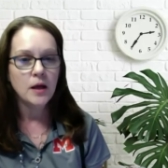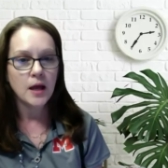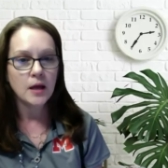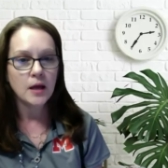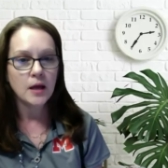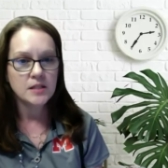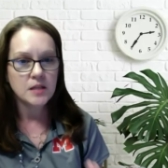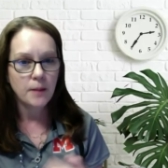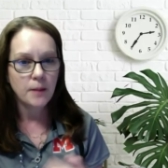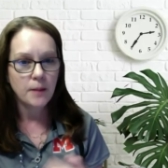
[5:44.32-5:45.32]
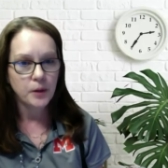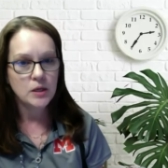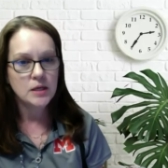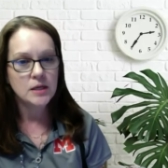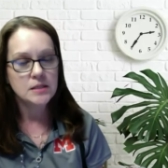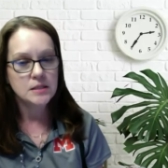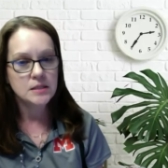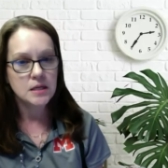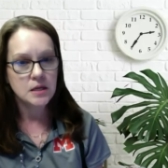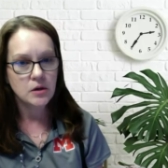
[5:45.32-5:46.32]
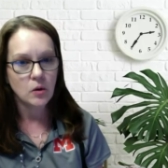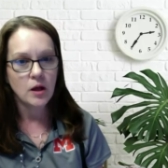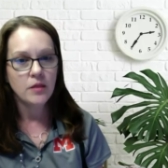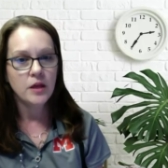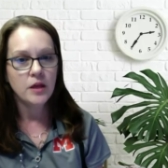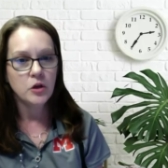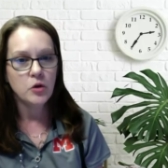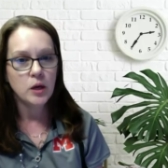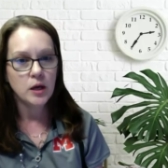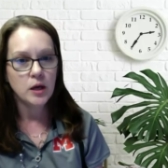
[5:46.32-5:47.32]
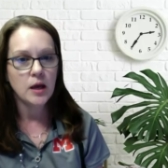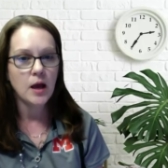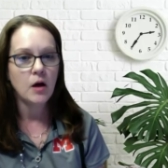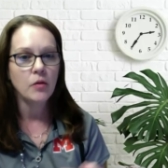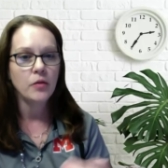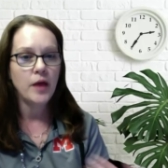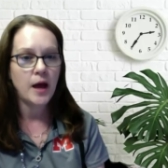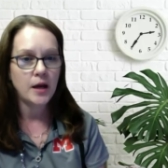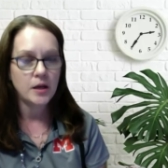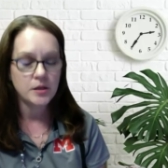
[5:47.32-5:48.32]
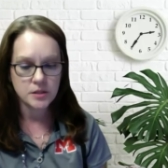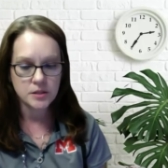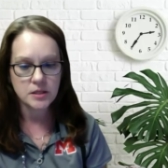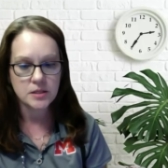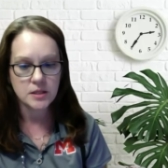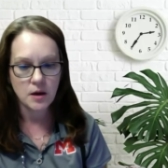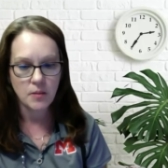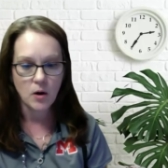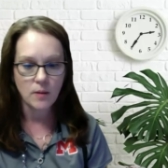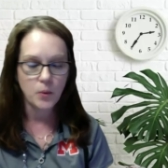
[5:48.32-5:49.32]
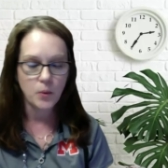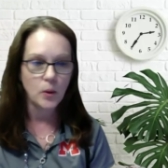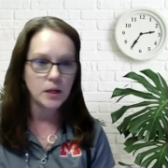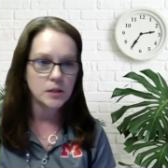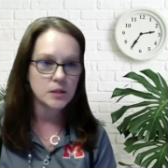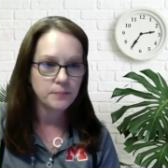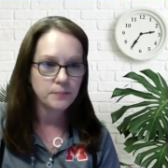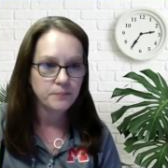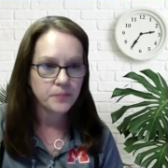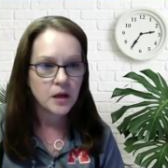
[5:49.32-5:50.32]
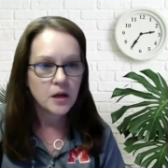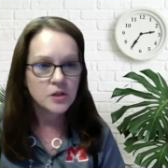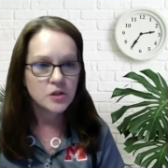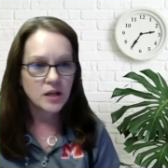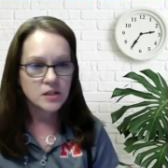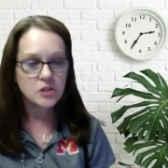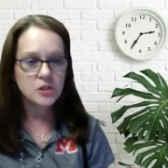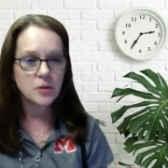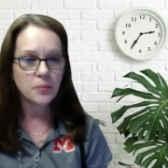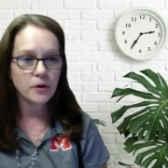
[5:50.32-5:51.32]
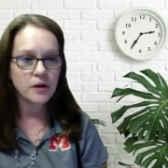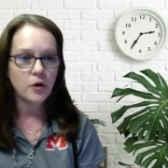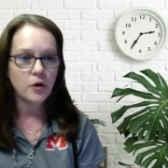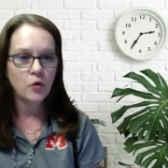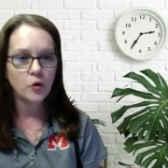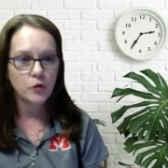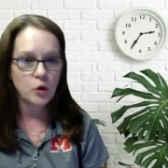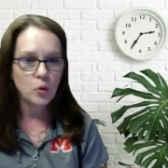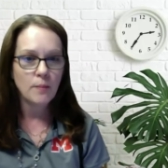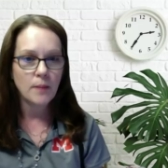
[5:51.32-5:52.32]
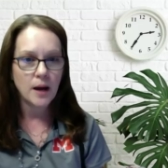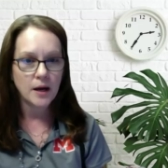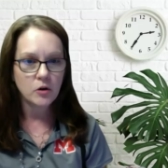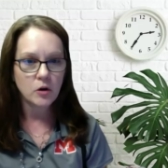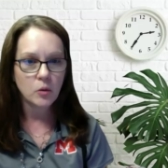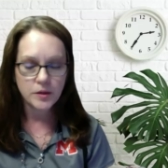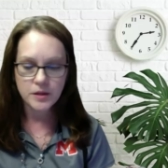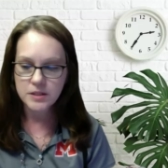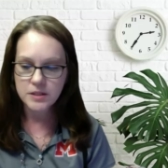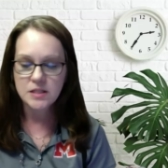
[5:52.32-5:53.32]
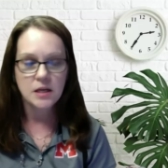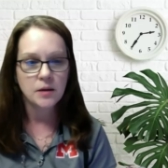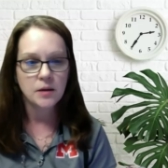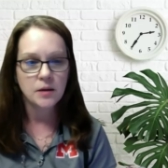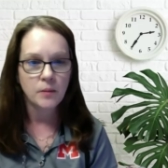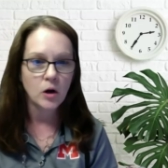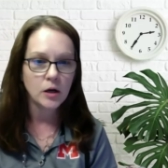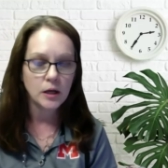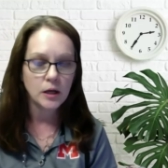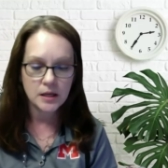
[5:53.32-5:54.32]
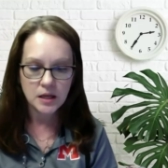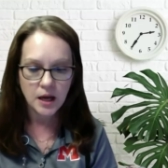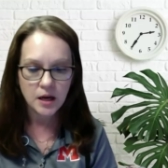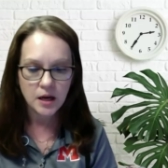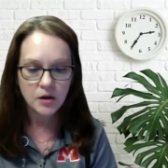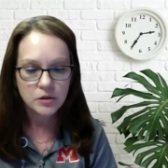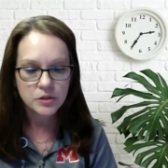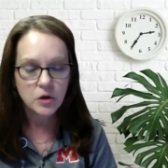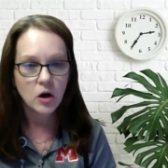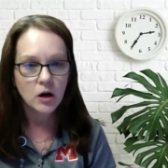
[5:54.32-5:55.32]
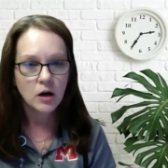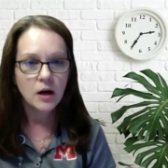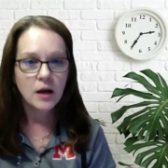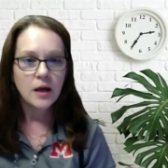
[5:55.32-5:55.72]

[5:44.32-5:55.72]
and that's uploaded into Teal, then you can count that as the CCMR point. So that's just a brief overview reminder of what the CCMR indicators are.